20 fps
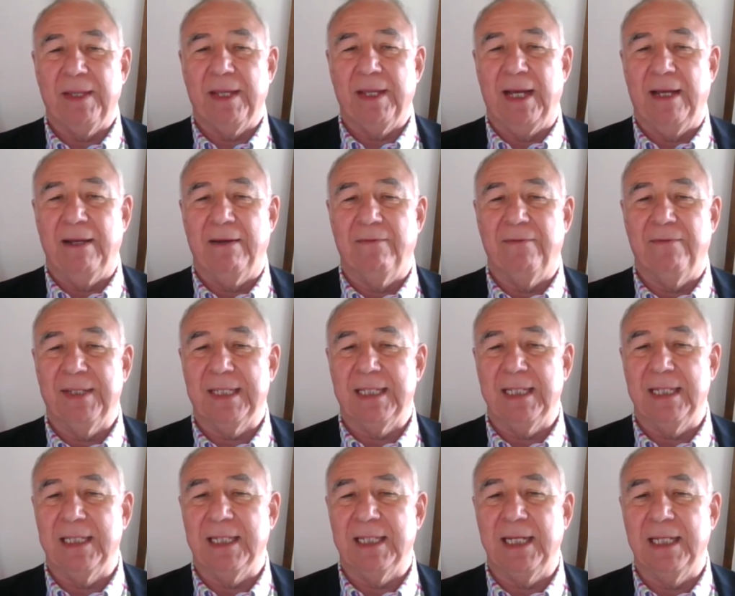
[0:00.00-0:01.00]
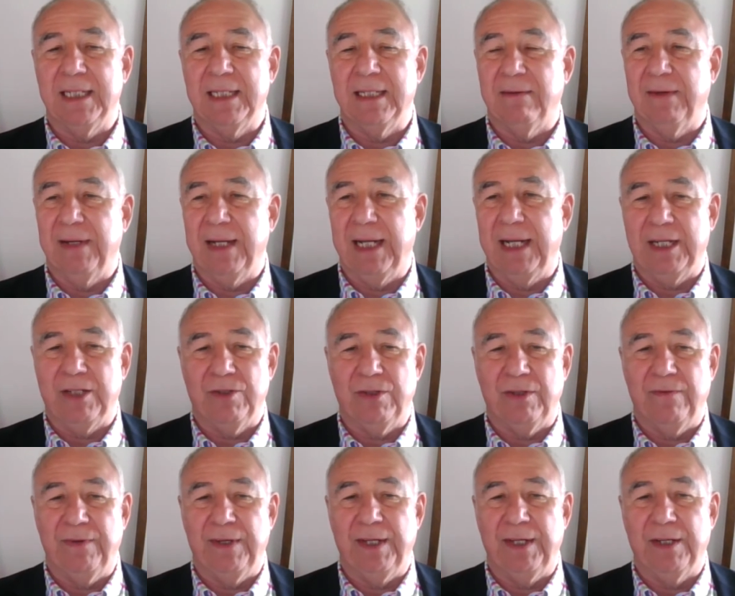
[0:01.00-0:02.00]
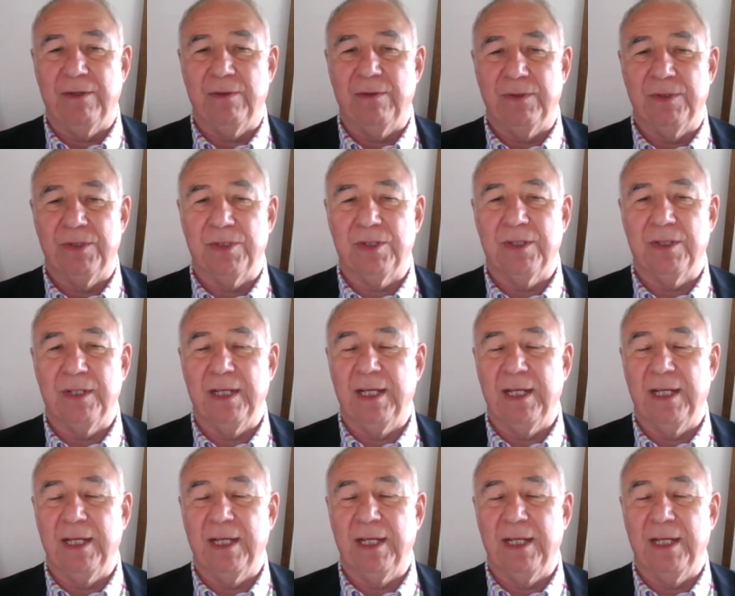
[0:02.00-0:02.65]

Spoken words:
and facilitating electric vehicles,